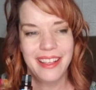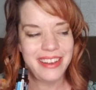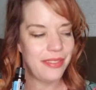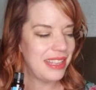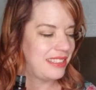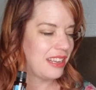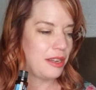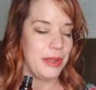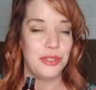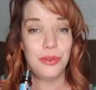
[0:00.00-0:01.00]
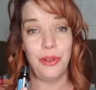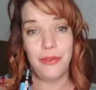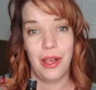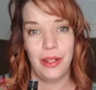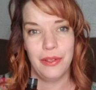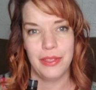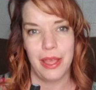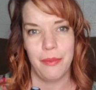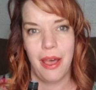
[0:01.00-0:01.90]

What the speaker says: Now, that's not going to be true of all of them.